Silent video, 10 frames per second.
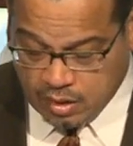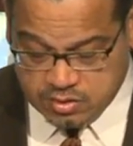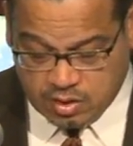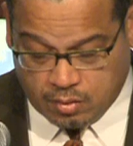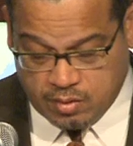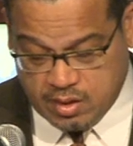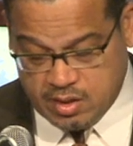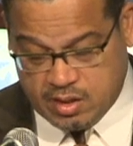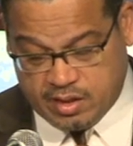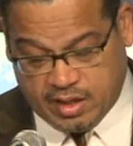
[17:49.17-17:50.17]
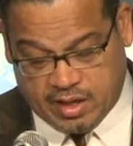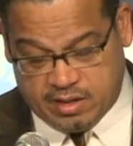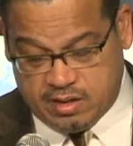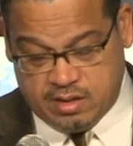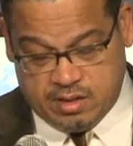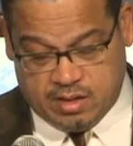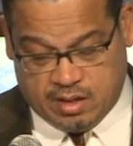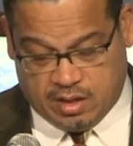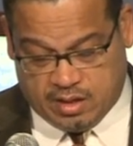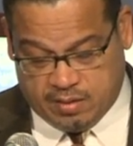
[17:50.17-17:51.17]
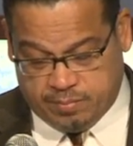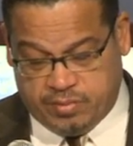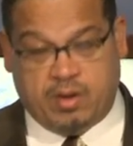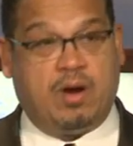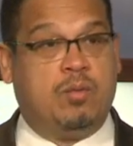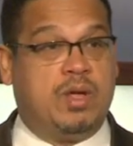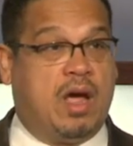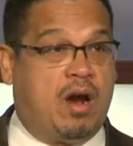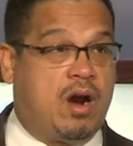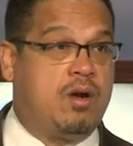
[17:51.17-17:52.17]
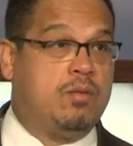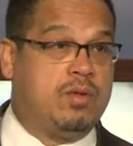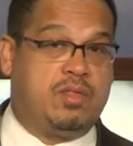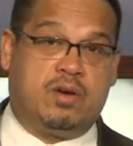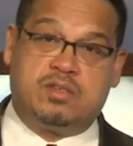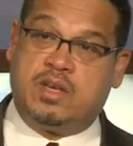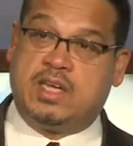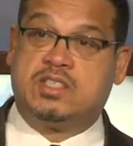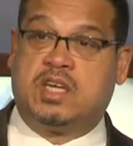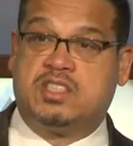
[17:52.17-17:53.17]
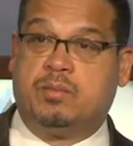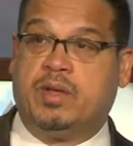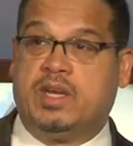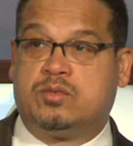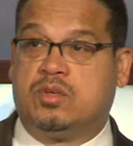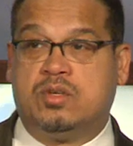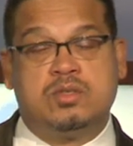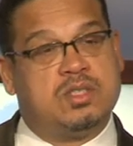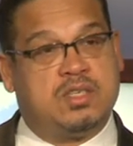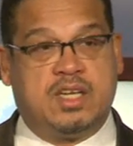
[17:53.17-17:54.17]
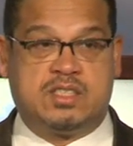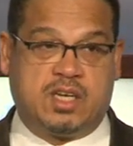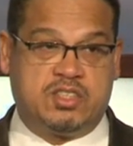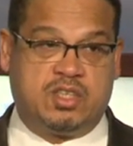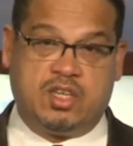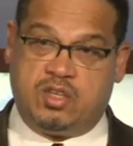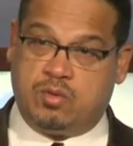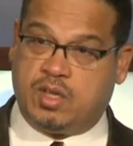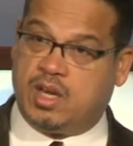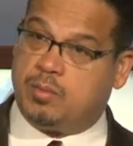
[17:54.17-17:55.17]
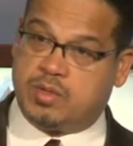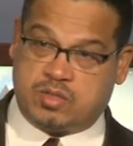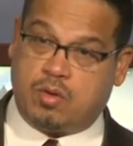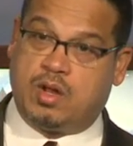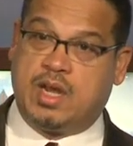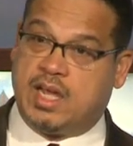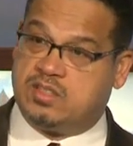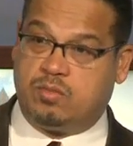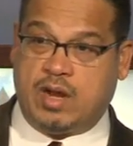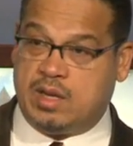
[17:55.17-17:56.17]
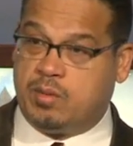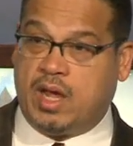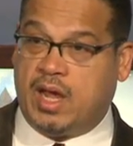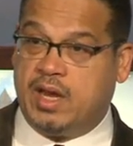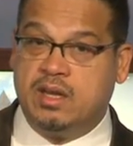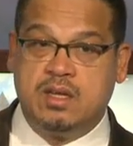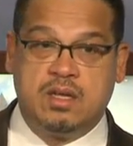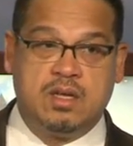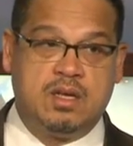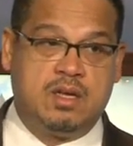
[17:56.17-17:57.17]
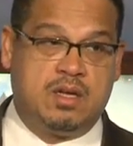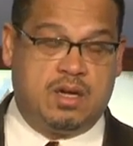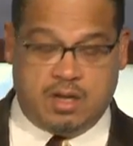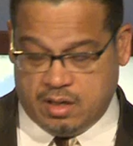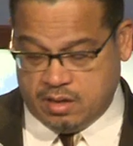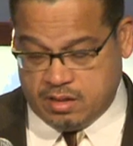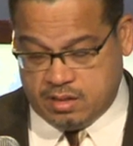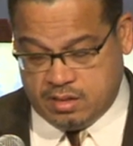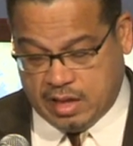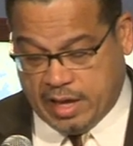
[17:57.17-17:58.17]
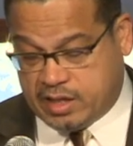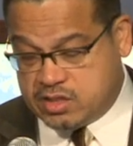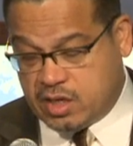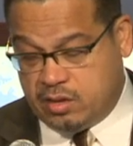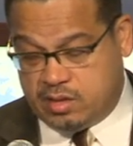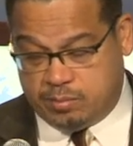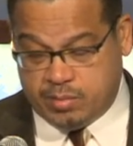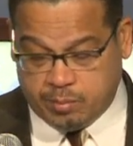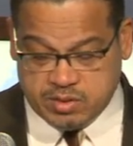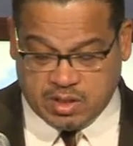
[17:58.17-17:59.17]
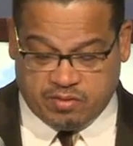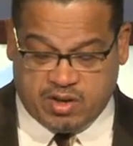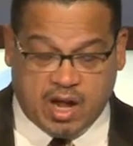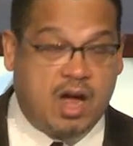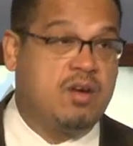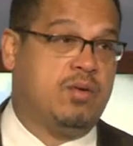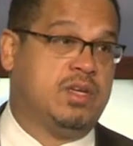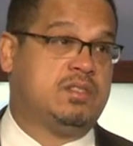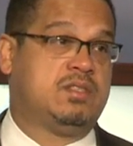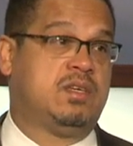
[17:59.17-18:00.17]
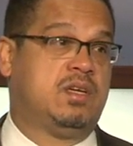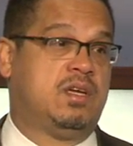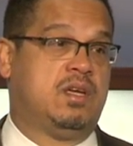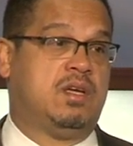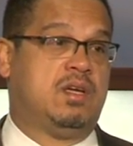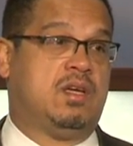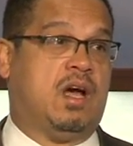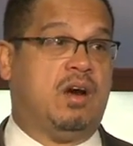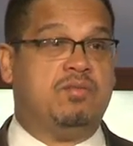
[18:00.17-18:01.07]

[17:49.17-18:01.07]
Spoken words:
So again, there's legislation being introduced. There's legislation that you can help us organize and rally behind. I can tell you that members of Congress are